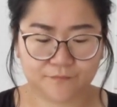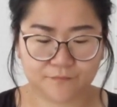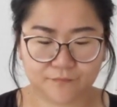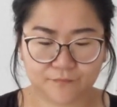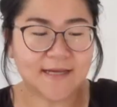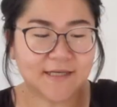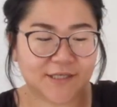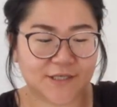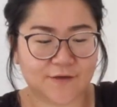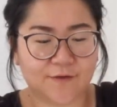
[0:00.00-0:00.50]

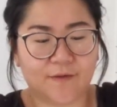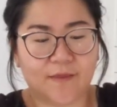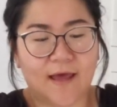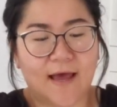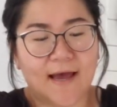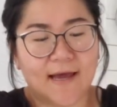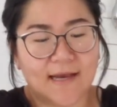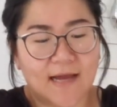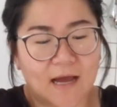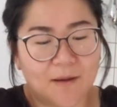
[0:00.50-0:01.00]
And to
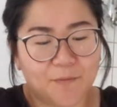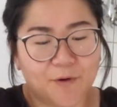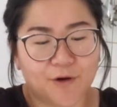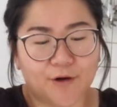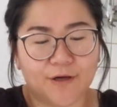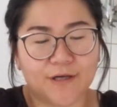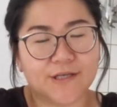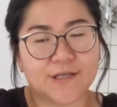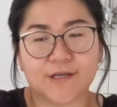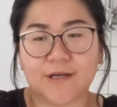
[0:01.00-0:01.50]
that I'm
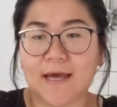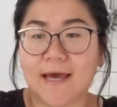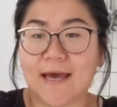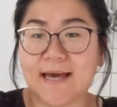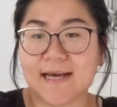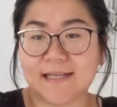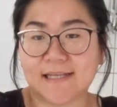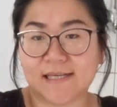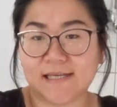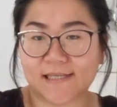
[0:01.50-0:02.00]
going to
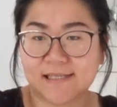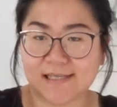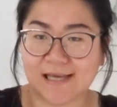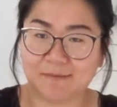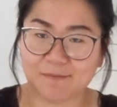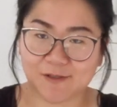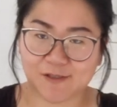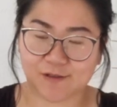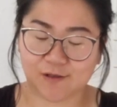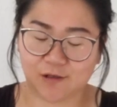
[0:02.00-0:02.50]
add
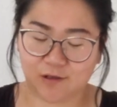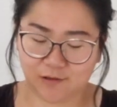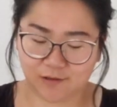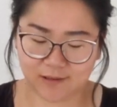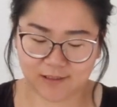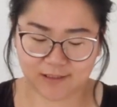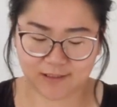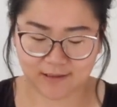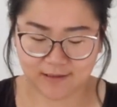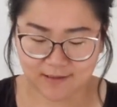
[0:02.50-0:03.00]
some
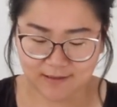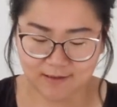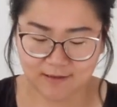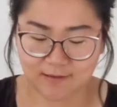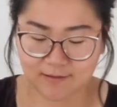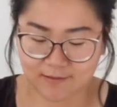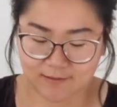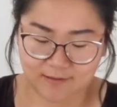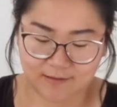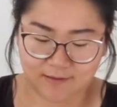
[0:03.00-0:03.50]
salt.
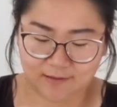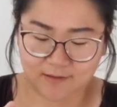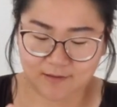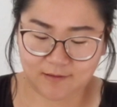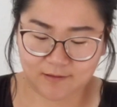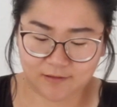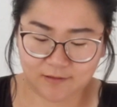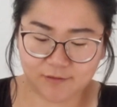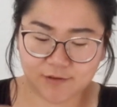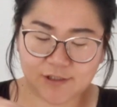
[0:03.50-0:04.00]

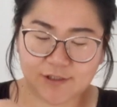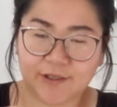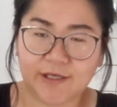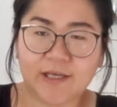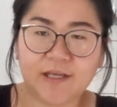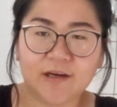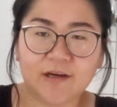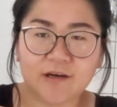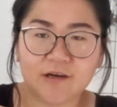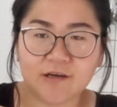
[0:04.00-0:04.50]
Also
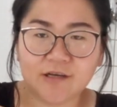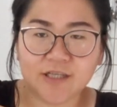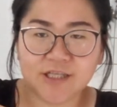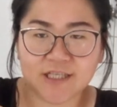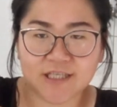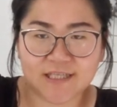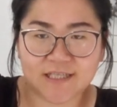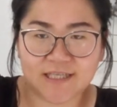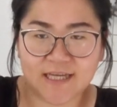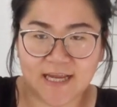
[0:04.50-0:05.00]
here,
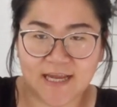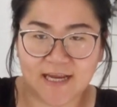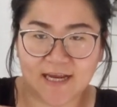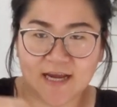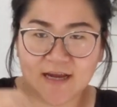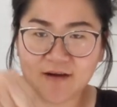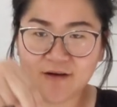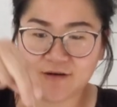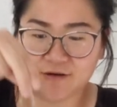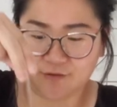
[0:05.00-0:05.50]
just take,
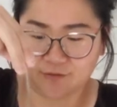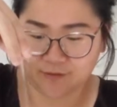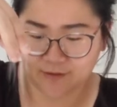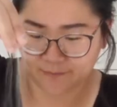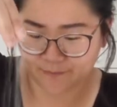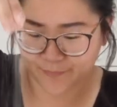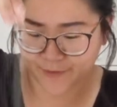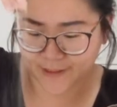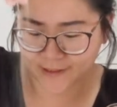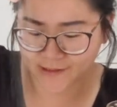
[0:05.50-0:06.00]
I don't know,
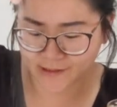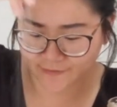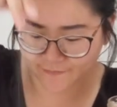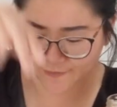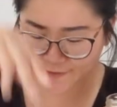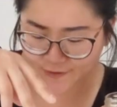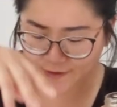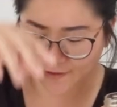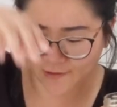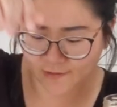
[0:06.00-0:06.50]
a pinch of
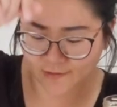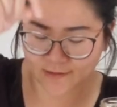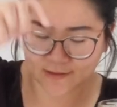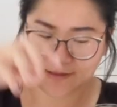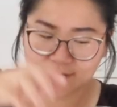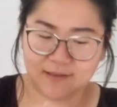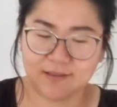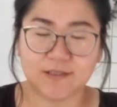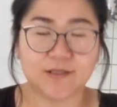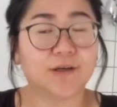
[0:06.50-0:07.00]

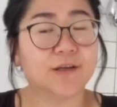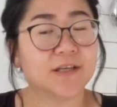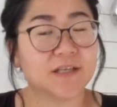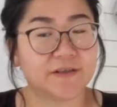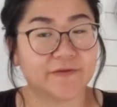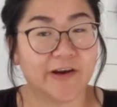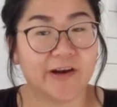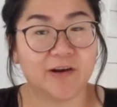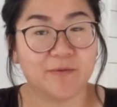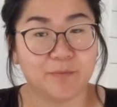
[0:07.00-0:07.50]
salt. Salt is
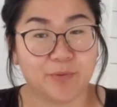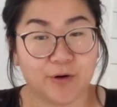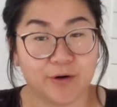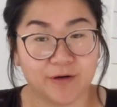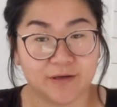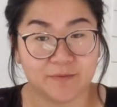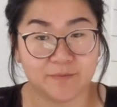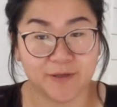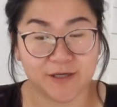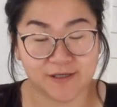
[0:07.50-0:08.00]
very
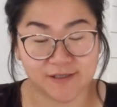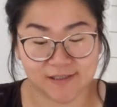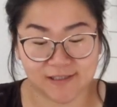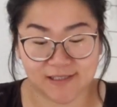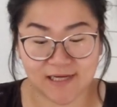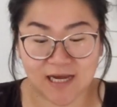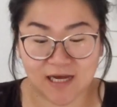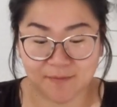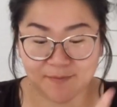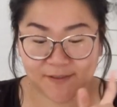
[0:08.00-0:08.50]
important because it
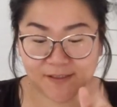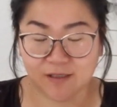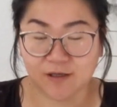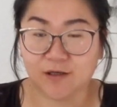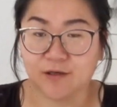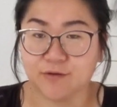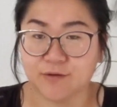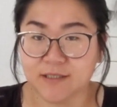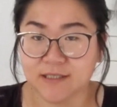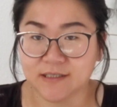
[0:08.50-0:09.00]
helps the
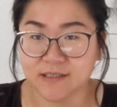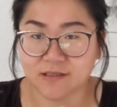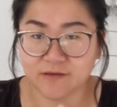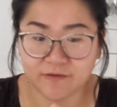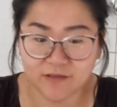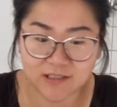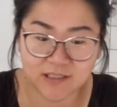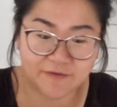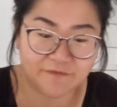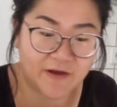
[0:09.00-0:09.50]
gluten
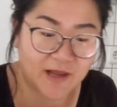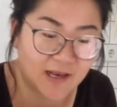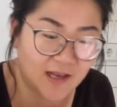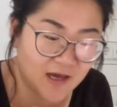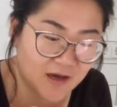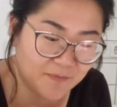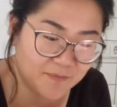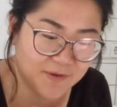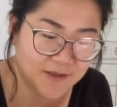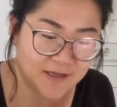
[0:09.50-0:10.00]
to
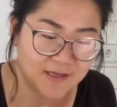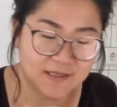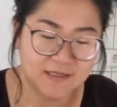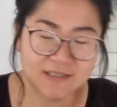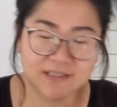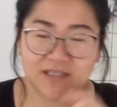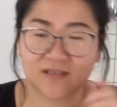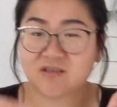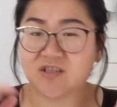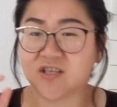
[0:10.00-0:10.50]
develop,
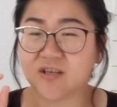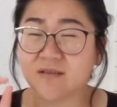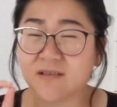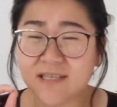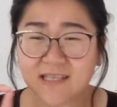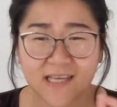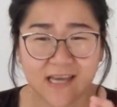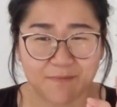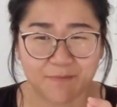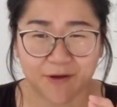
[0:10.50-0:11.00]
so don't
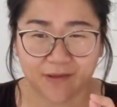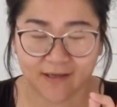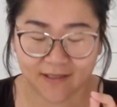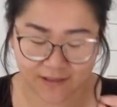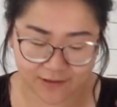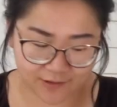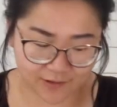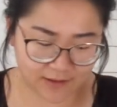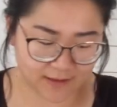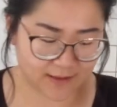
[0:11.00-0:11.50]
skip on the
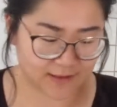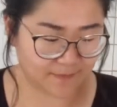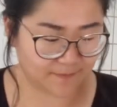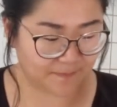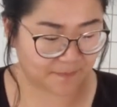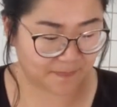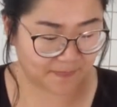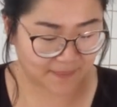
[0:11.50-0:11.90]
salt.